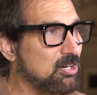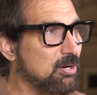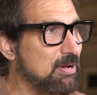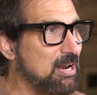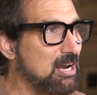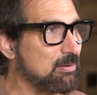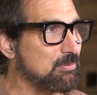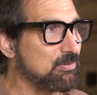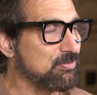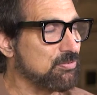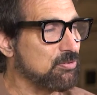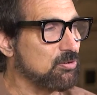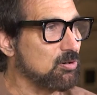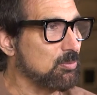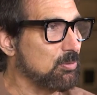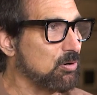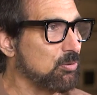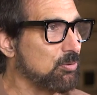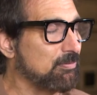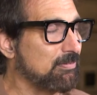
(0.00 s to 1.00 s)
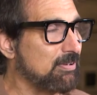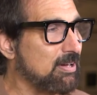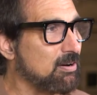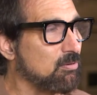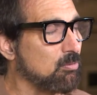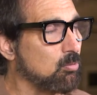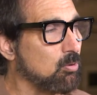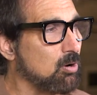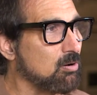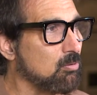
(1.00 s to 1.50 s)
about it before, but we've got
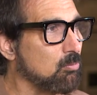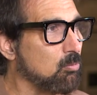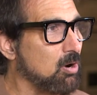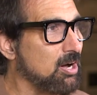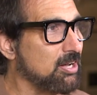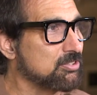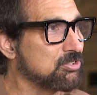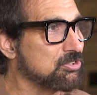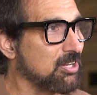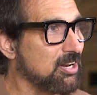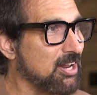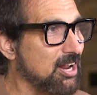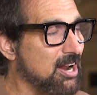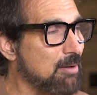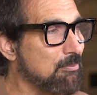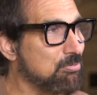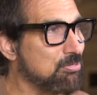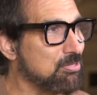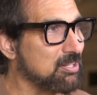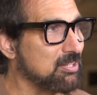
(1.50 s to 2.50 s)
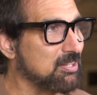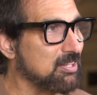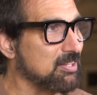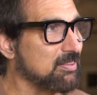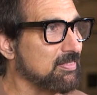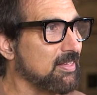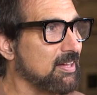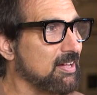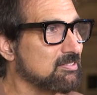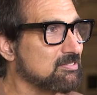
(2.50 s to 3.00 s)
a wide shot. And I'm
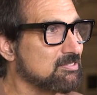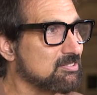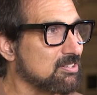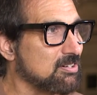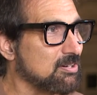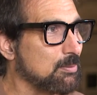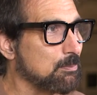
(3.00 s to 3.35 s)
thinking that